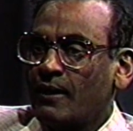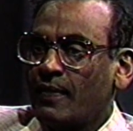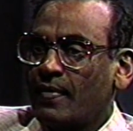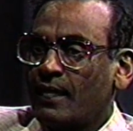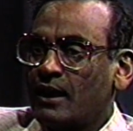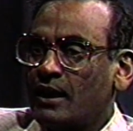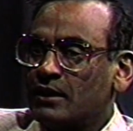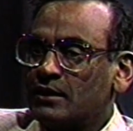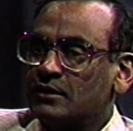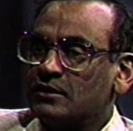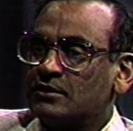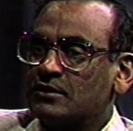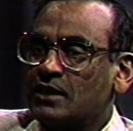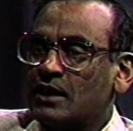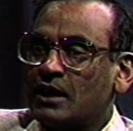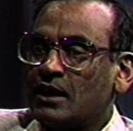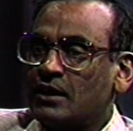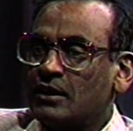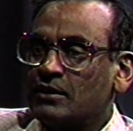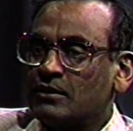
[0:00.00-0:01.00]

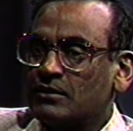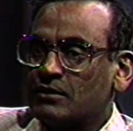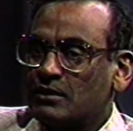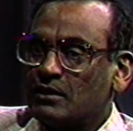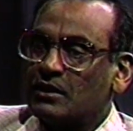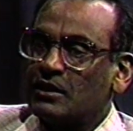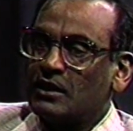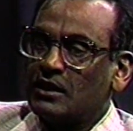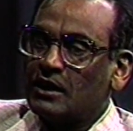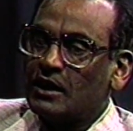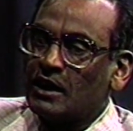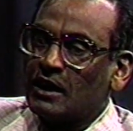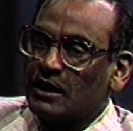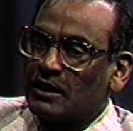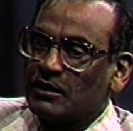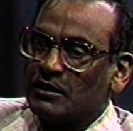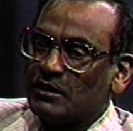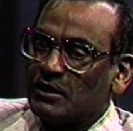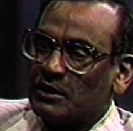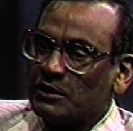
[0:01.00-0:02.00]
understands,
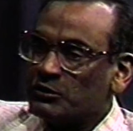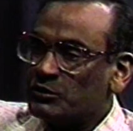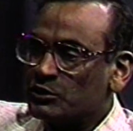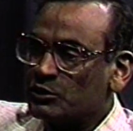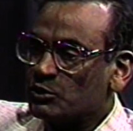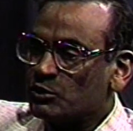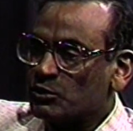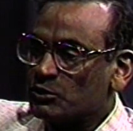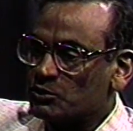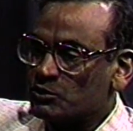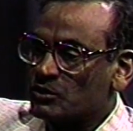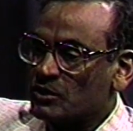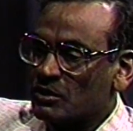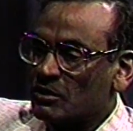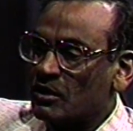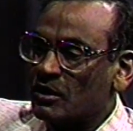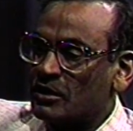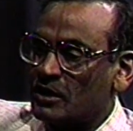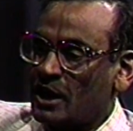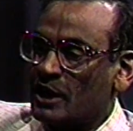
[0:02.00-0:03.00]
and even those who are
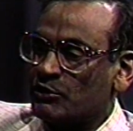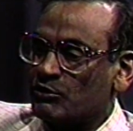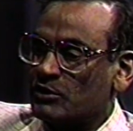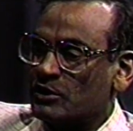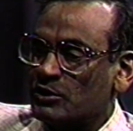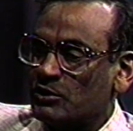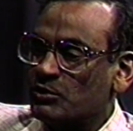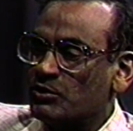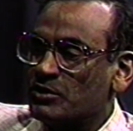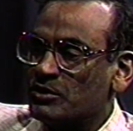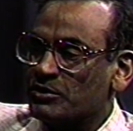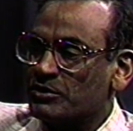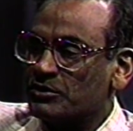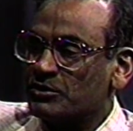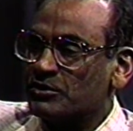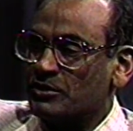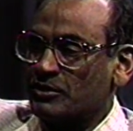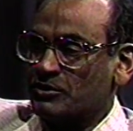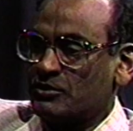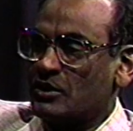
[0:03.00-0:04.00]
not actually doing
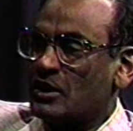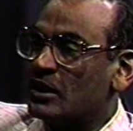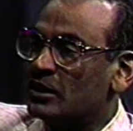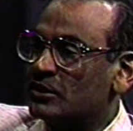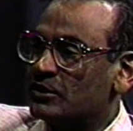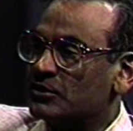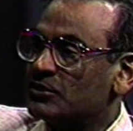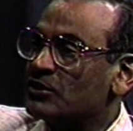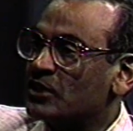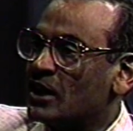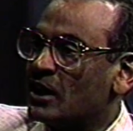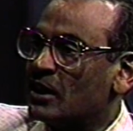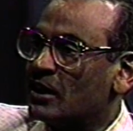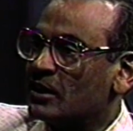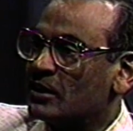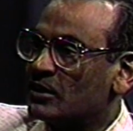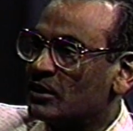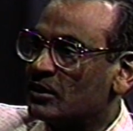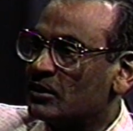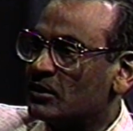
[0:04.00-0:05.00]
research
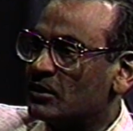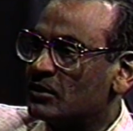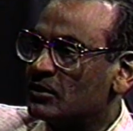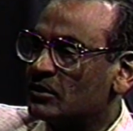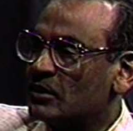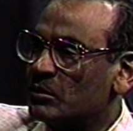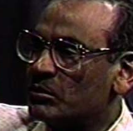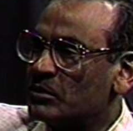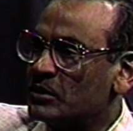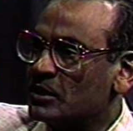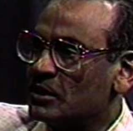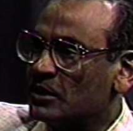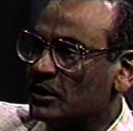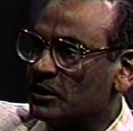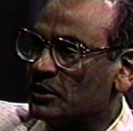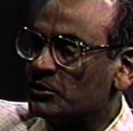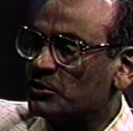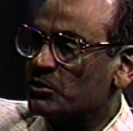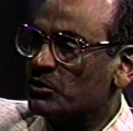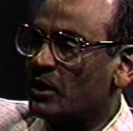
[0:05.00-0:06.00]
understand, that somebody
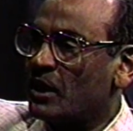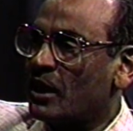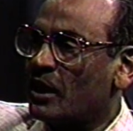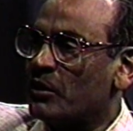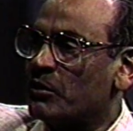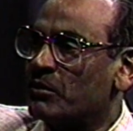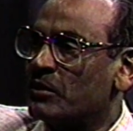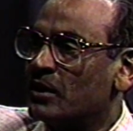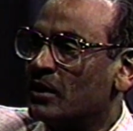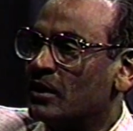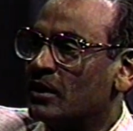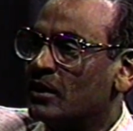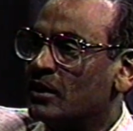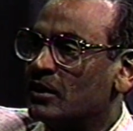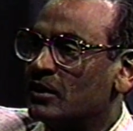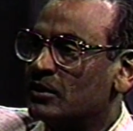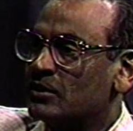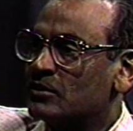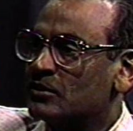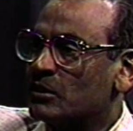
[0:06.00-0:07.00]
needs to have
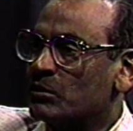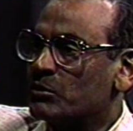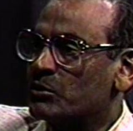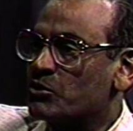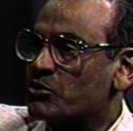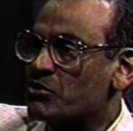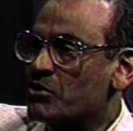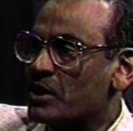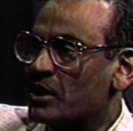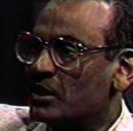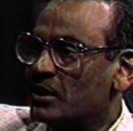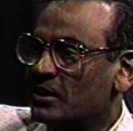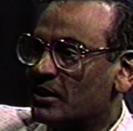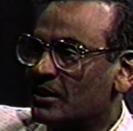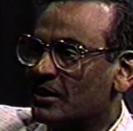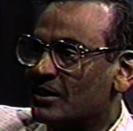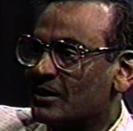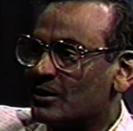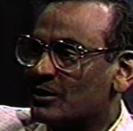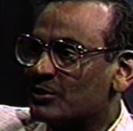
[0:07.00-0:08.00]
some training
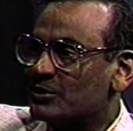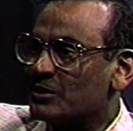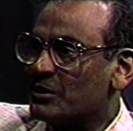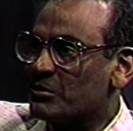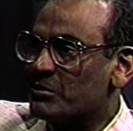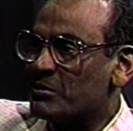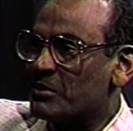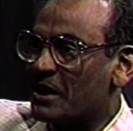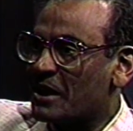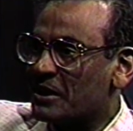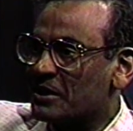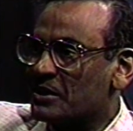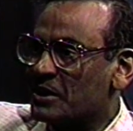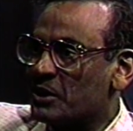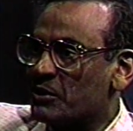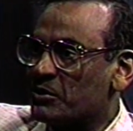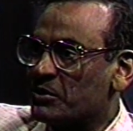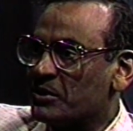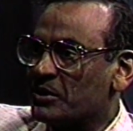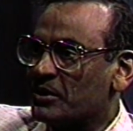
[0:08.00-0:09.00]
here, some
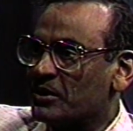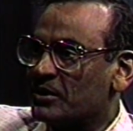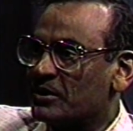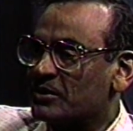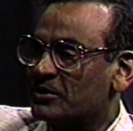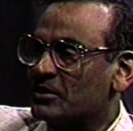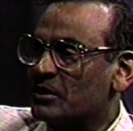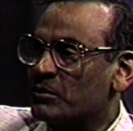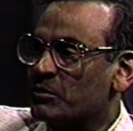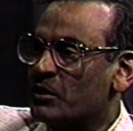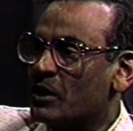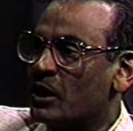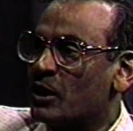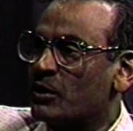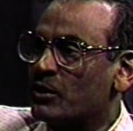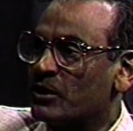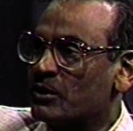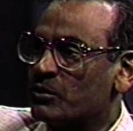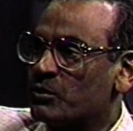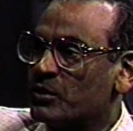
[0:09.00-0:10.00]
background here.
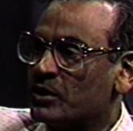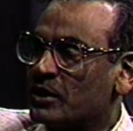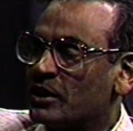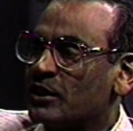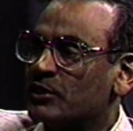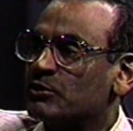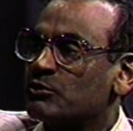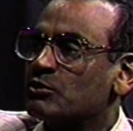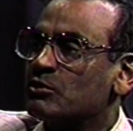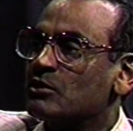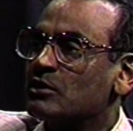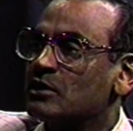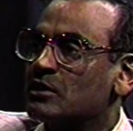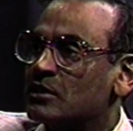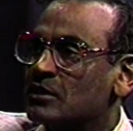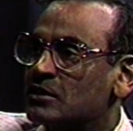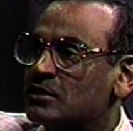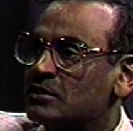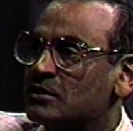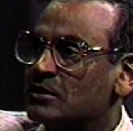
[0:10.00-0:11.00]
Somehow one has to
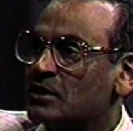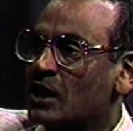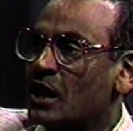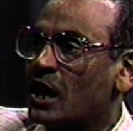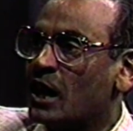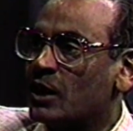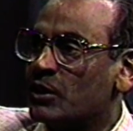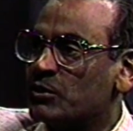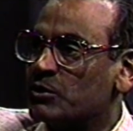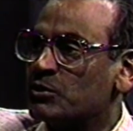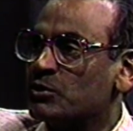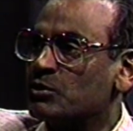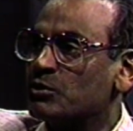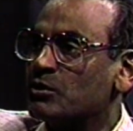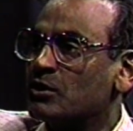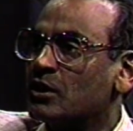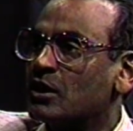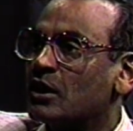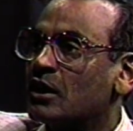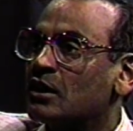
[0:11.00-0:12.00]
learn how to
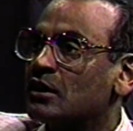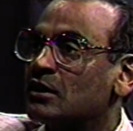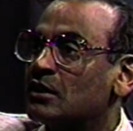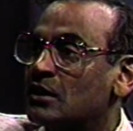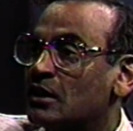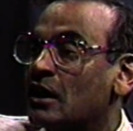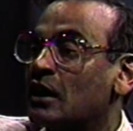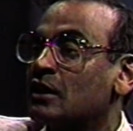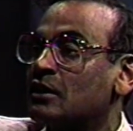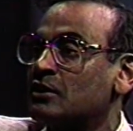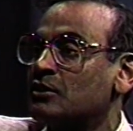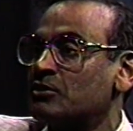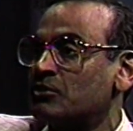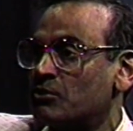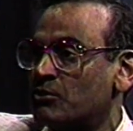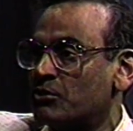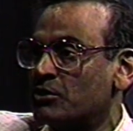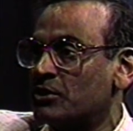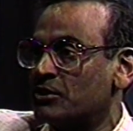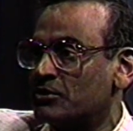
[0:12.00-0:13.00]
conduct
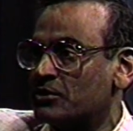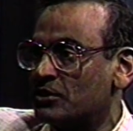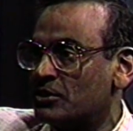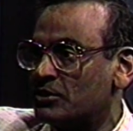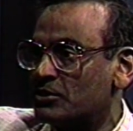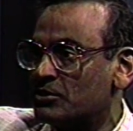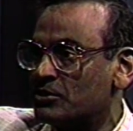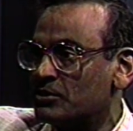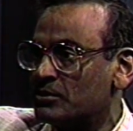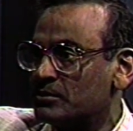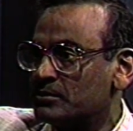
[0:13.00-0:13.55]
research.